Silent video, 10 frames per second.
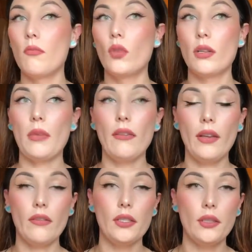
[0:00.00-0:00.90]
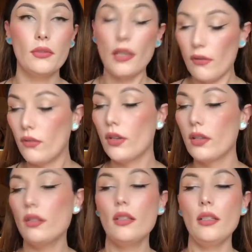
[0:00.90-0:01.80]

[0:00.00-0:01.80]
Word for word: one of my favorite notes ever